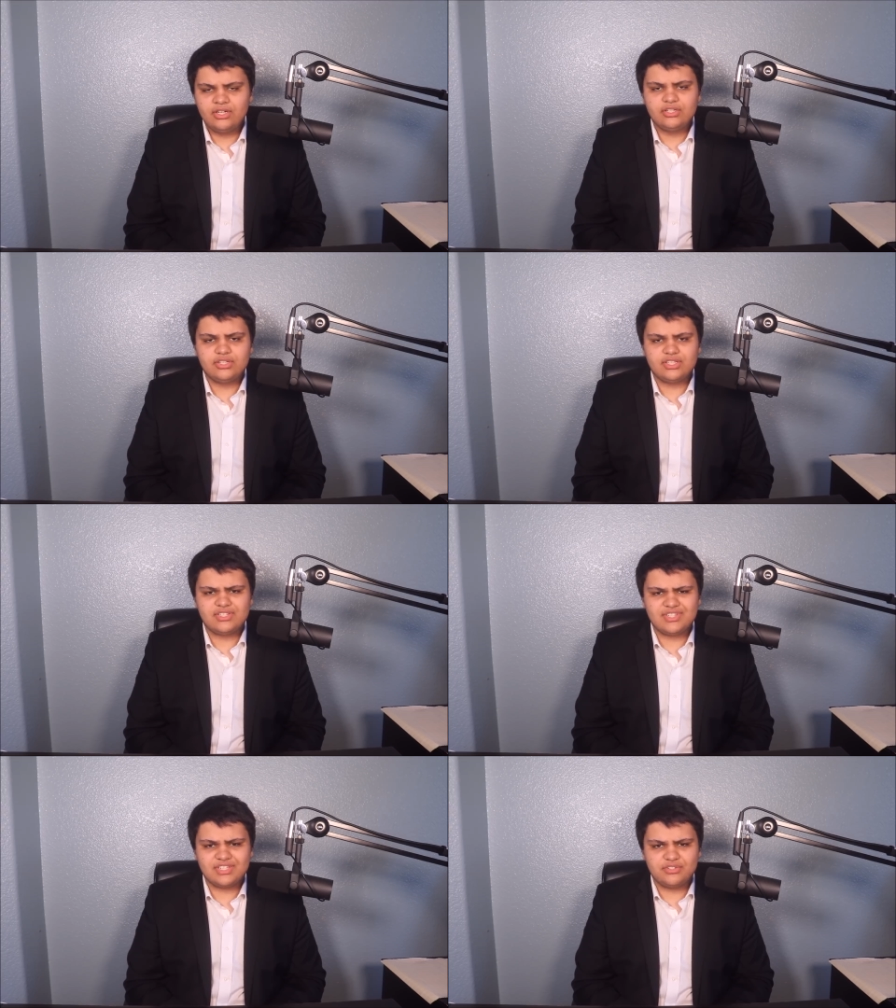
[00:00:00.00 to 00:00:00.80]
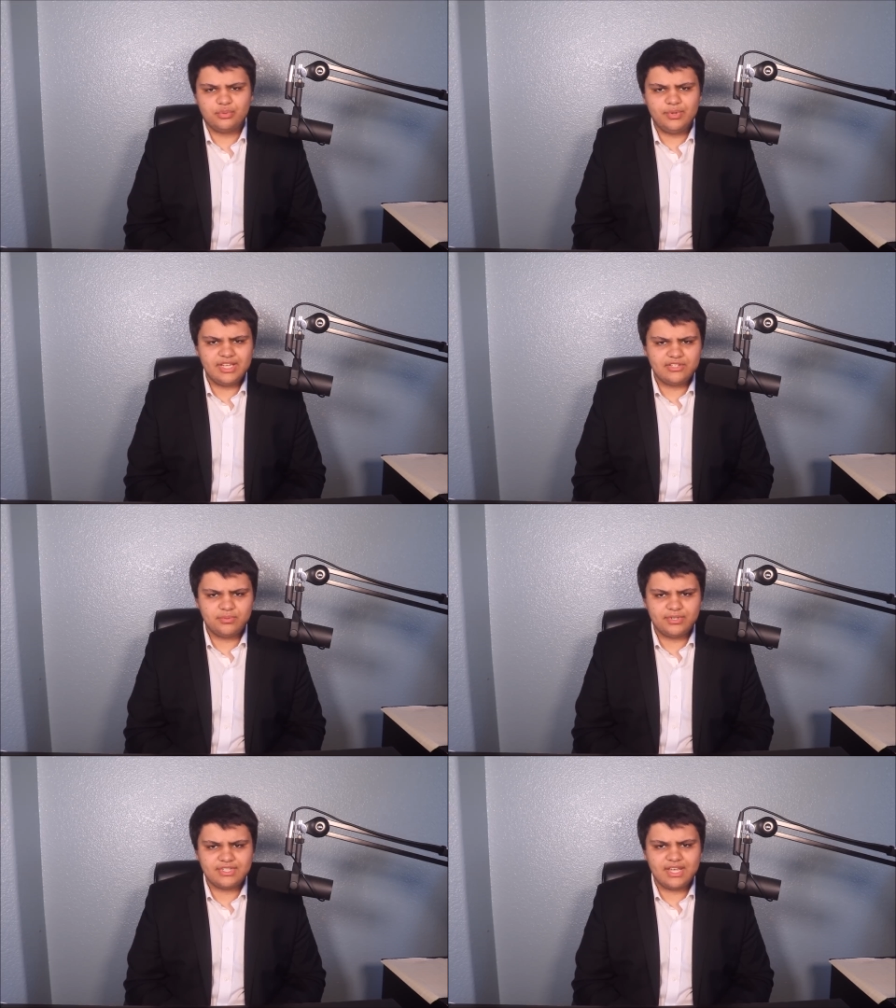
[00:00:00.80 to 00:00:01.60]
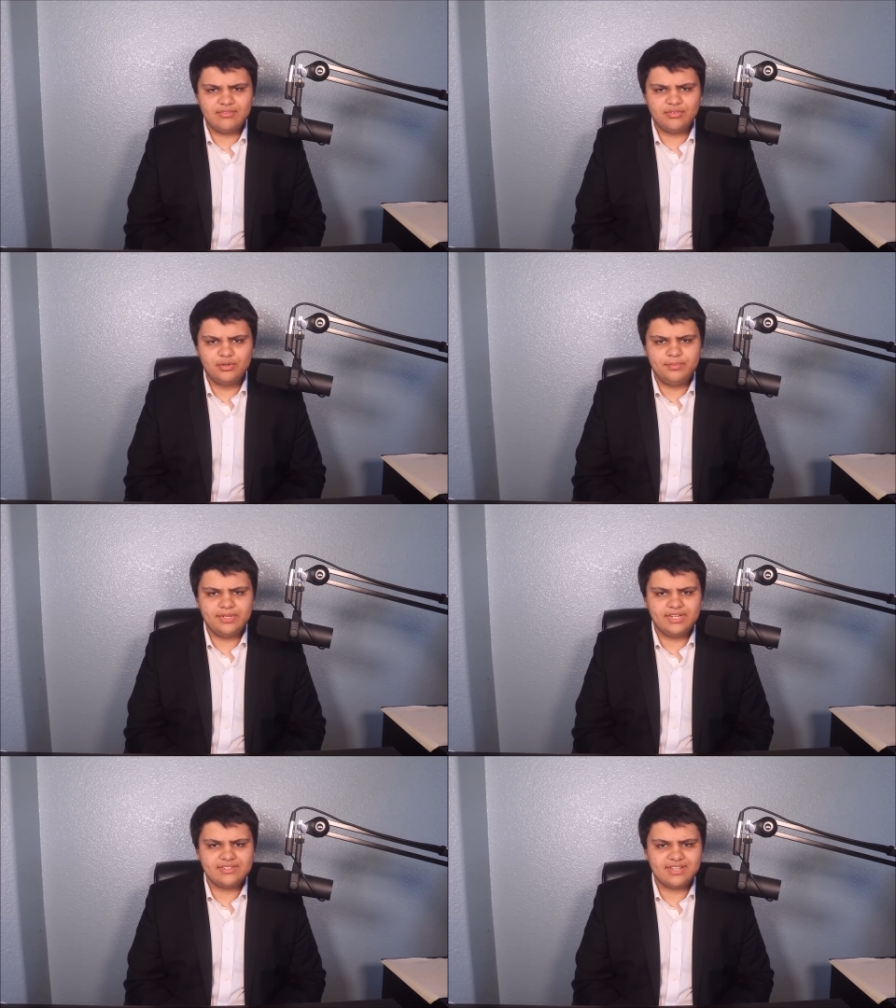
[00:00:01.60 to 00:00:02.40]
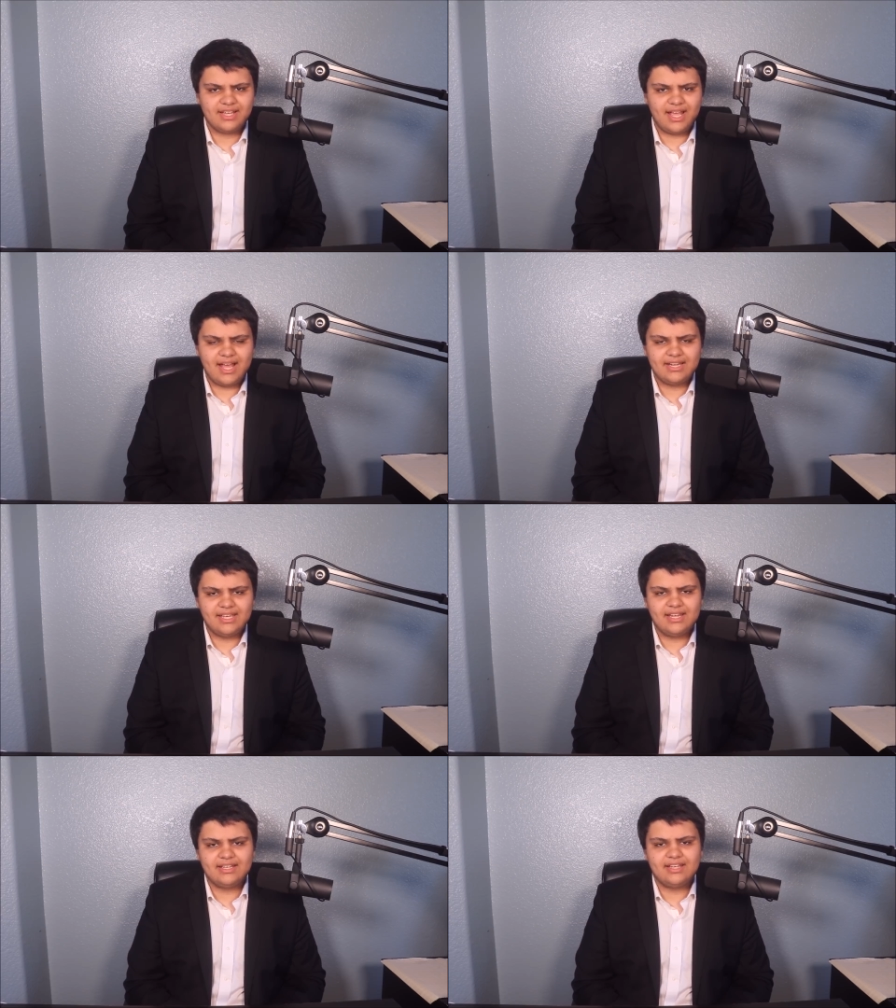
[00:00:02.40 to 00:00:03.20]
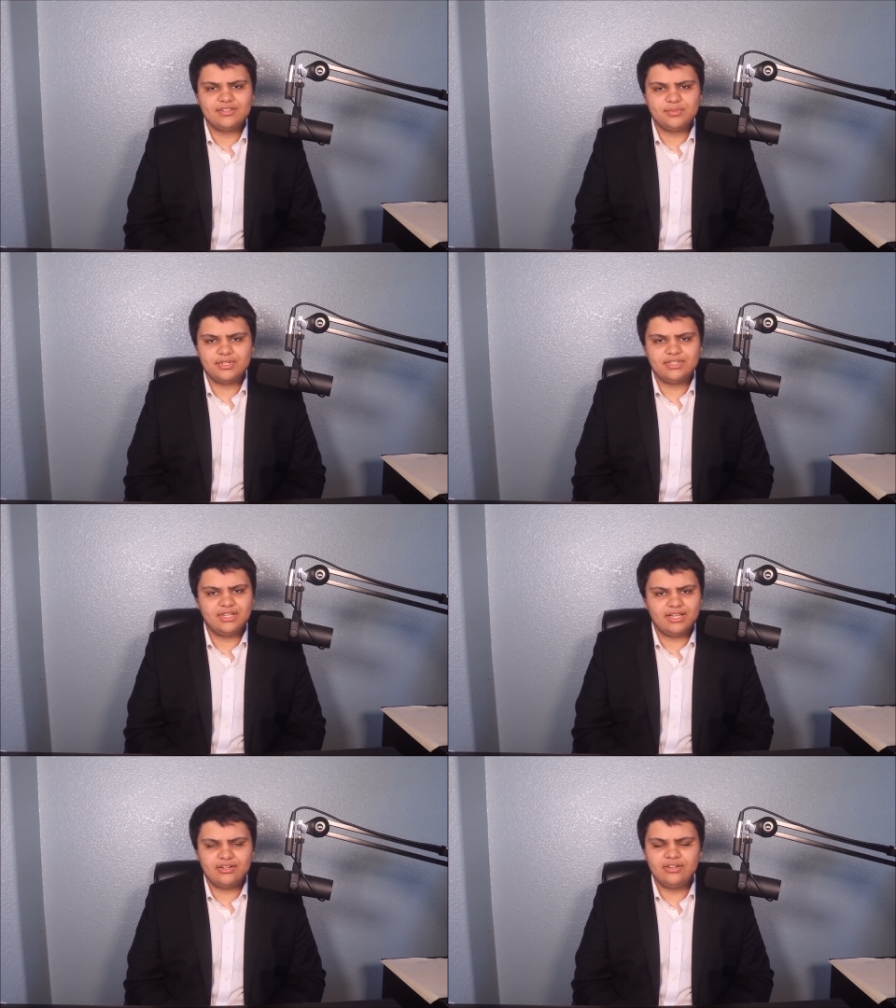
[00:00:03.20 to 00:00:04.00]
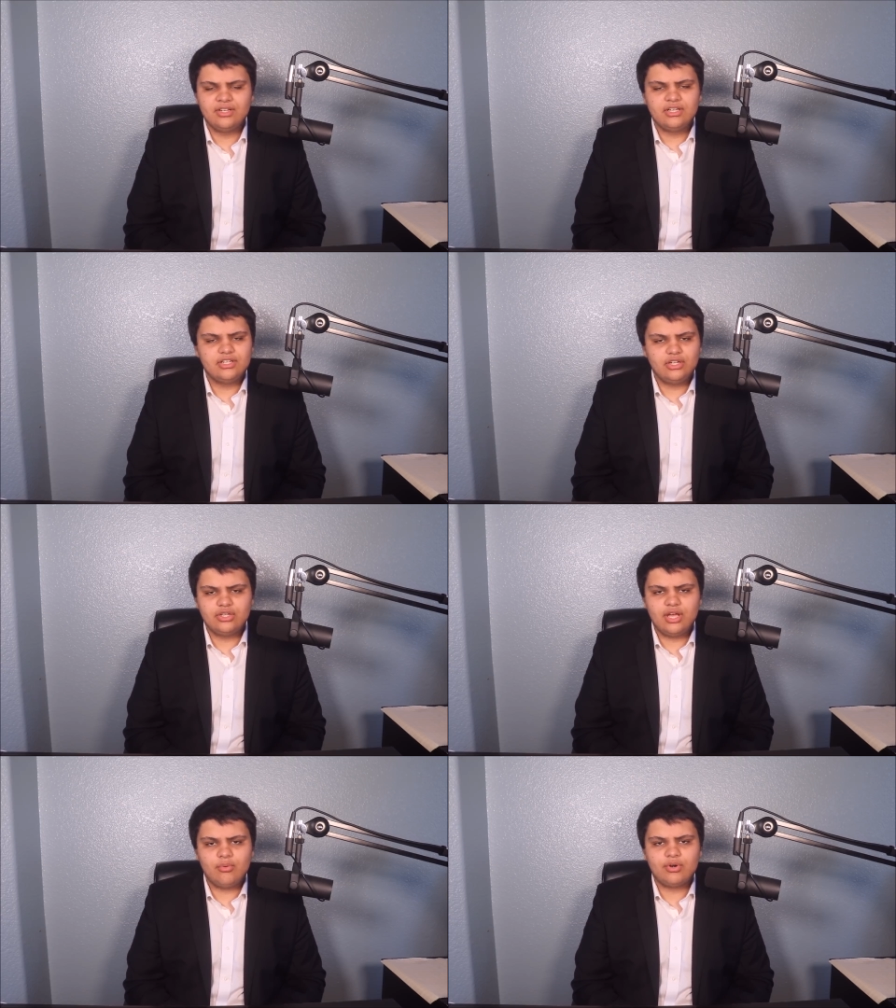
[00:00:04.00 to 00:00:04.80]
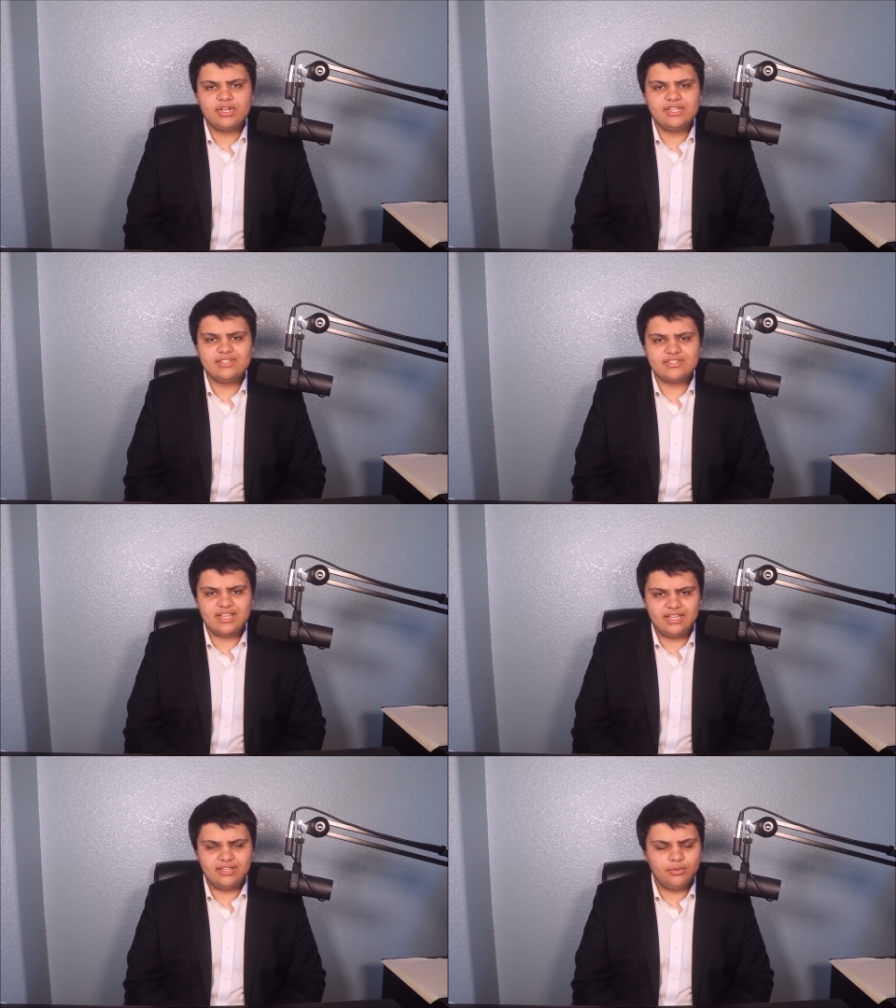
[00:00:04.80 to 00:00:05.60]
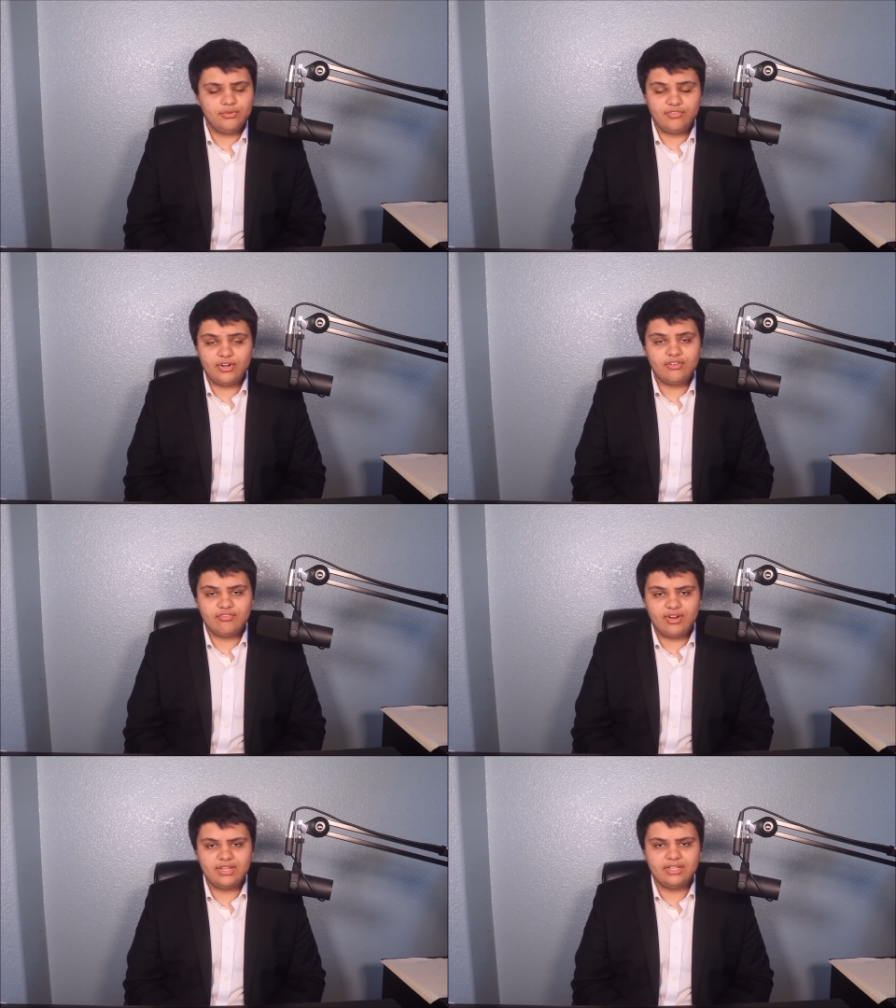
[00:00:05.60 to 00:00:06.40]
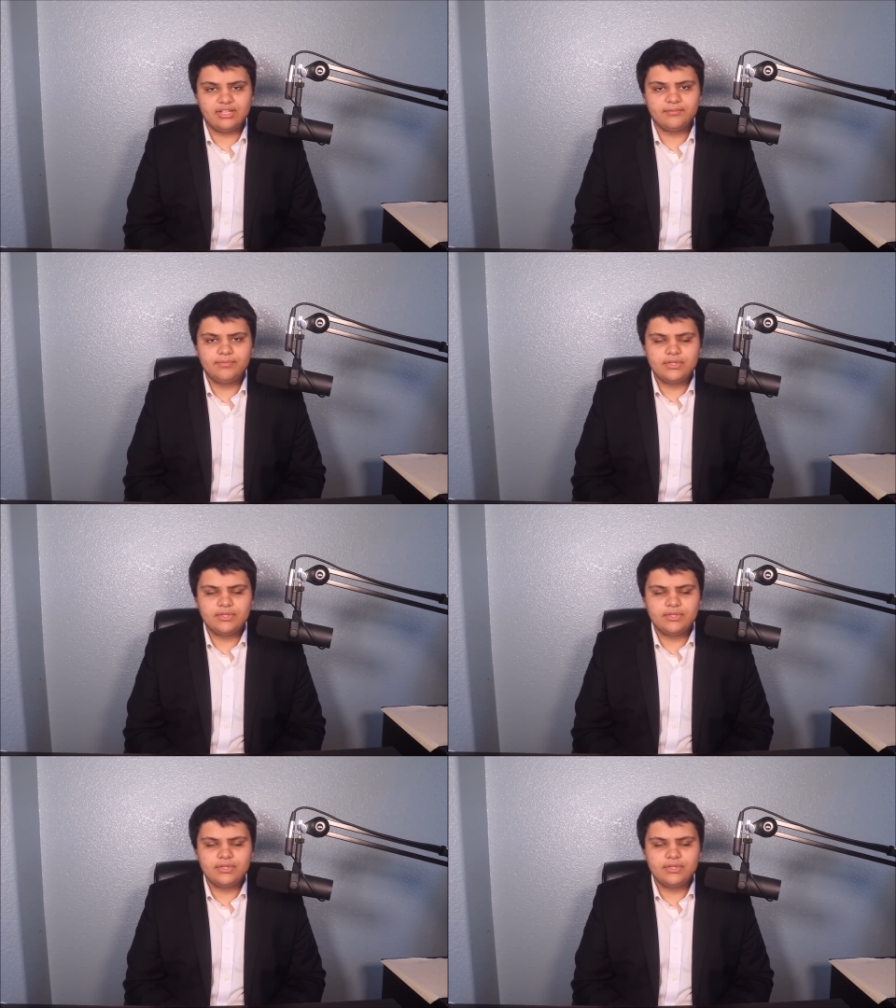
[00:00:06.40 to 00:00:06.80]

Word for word: You can see tweets where Dave Rubin is like adding Ana Kasparian. They're like, oh, you know, they were insane. They were very friendly.